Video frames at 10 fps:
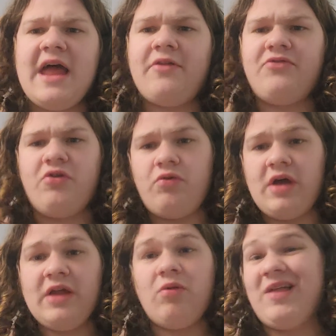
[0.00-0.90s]
attitude.
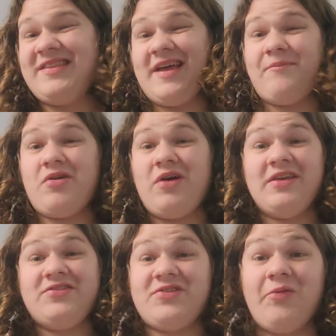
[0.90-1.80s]
I don't like that, bro. I
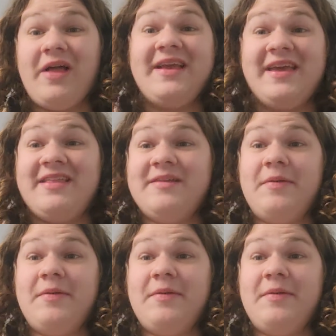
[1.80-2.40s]
just don't like it.